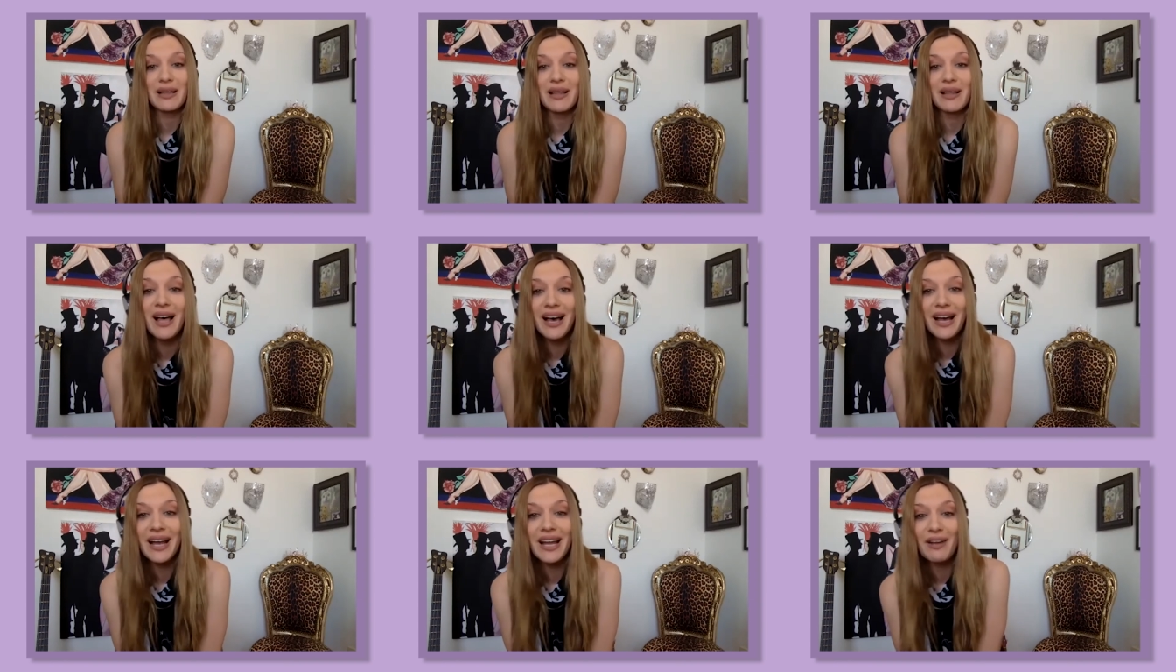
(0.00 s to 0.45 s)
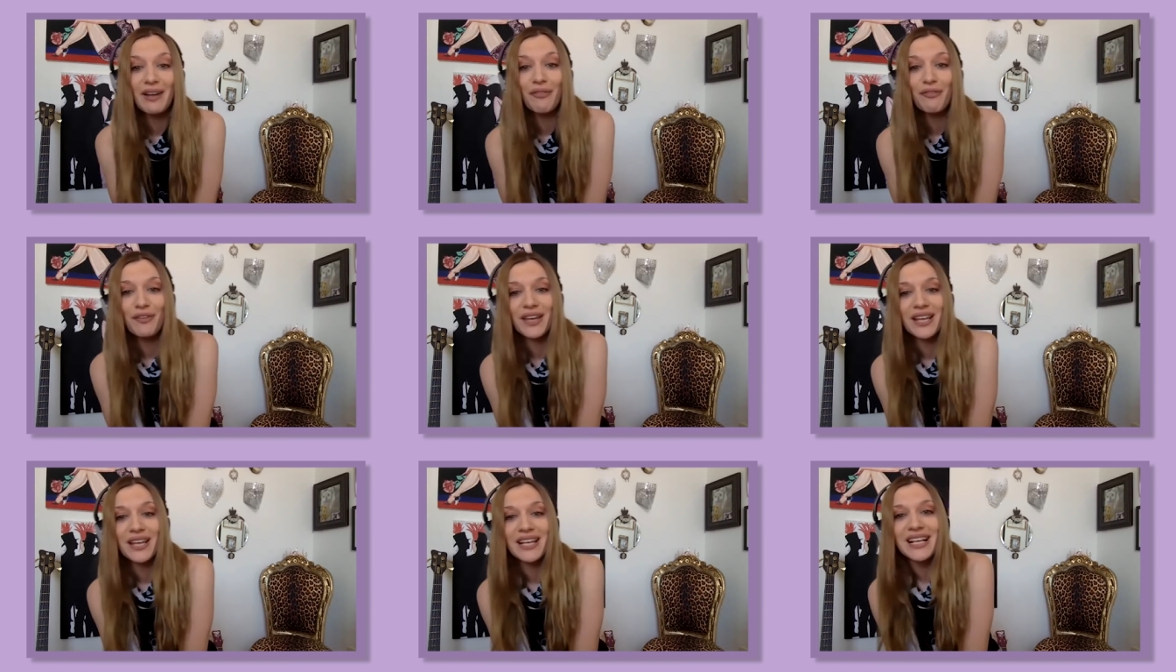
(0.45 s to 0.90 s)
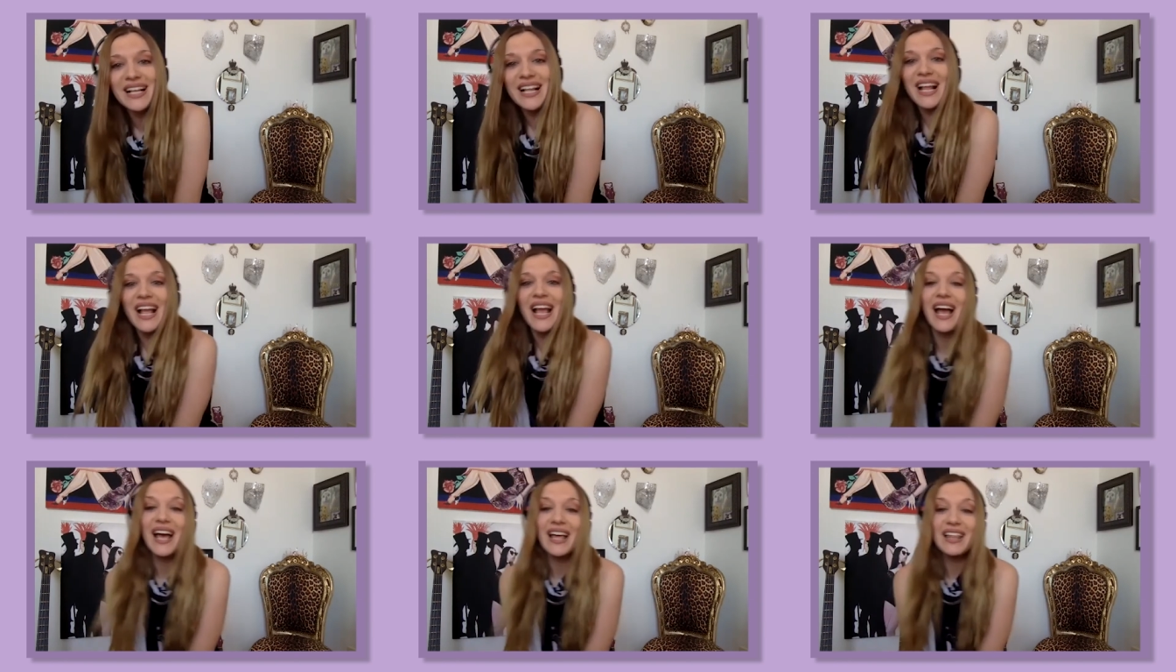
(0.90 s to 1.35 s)
life,
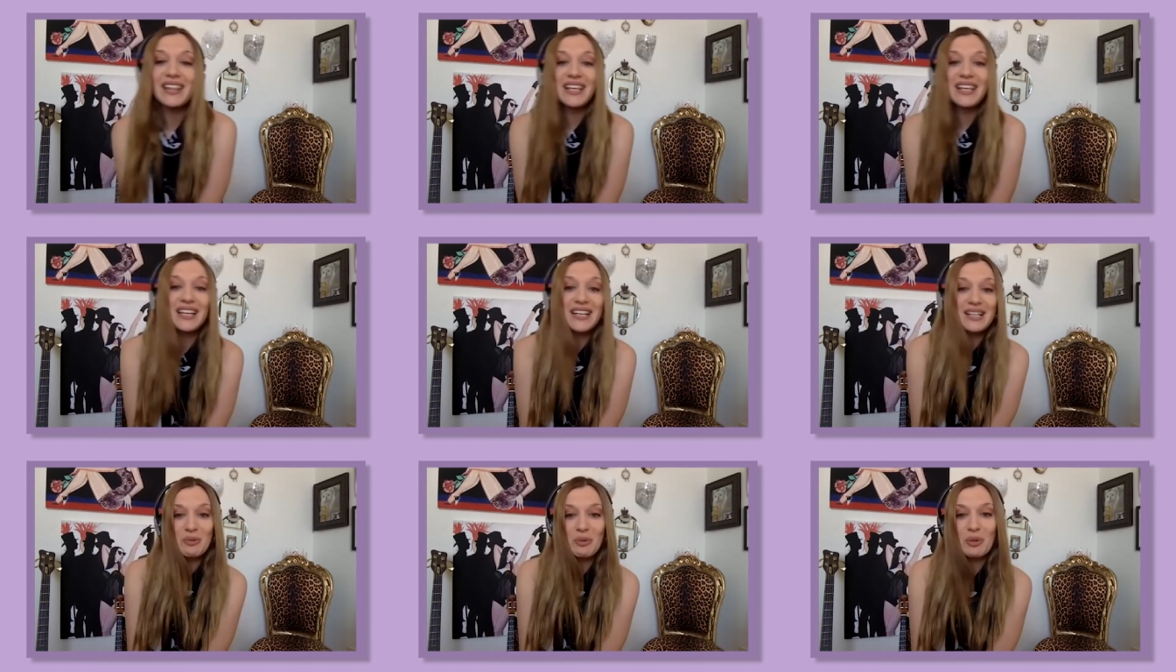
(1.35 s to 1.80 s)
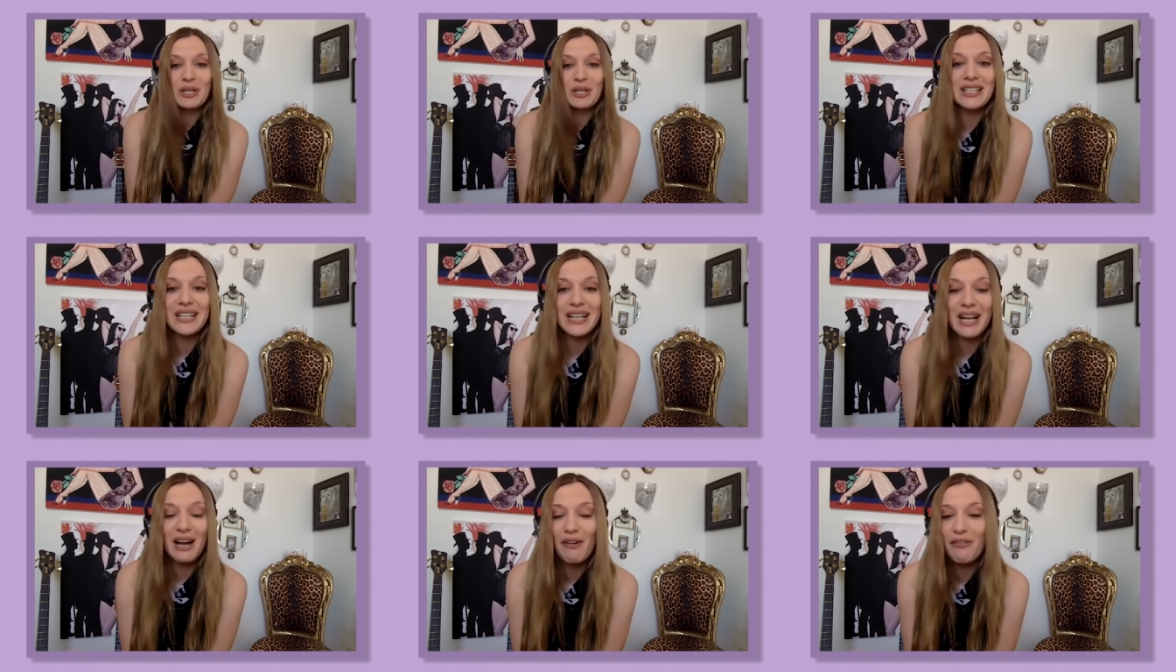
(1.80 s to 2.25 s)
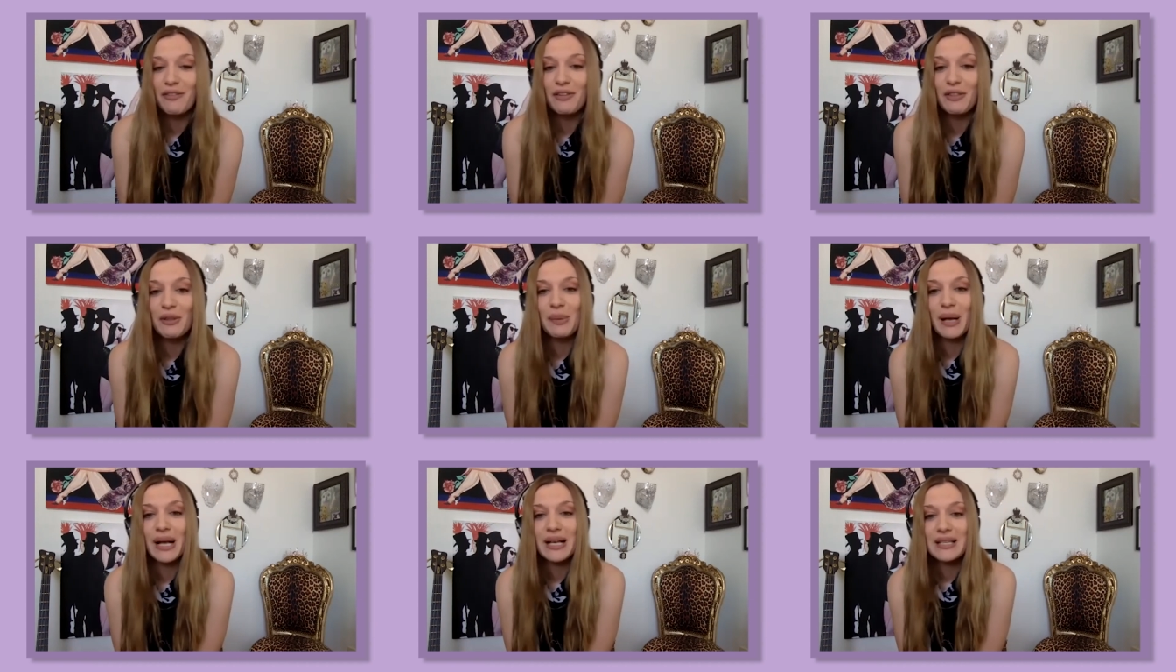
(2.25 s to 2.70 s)
and then it working out for
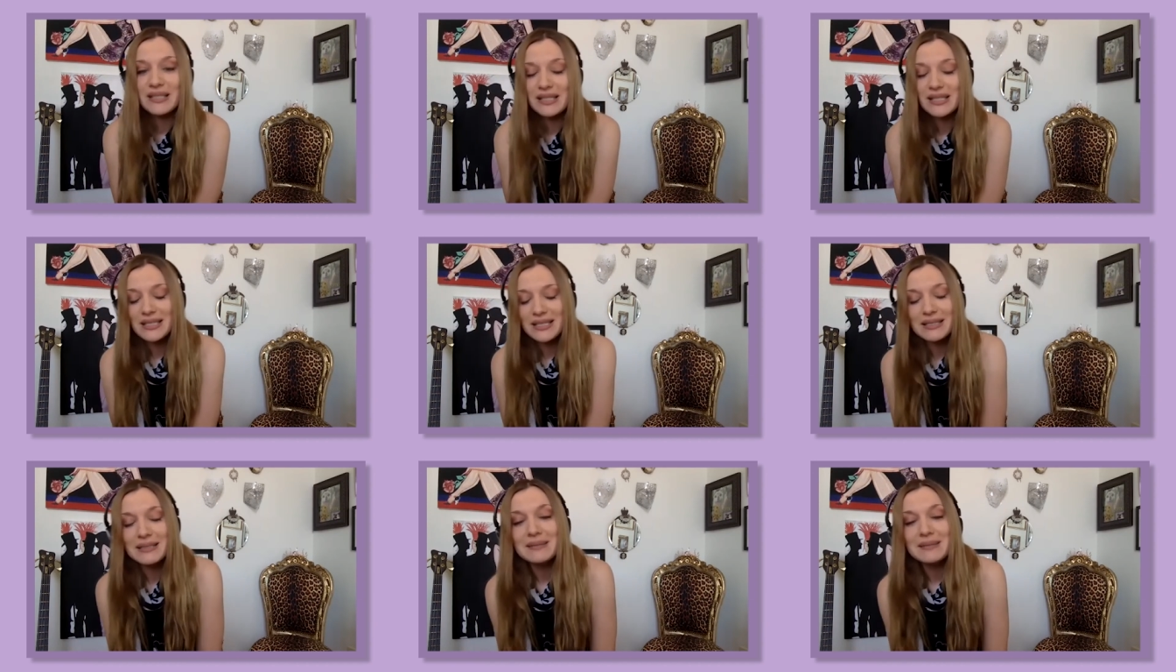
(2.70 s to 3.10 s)
the best.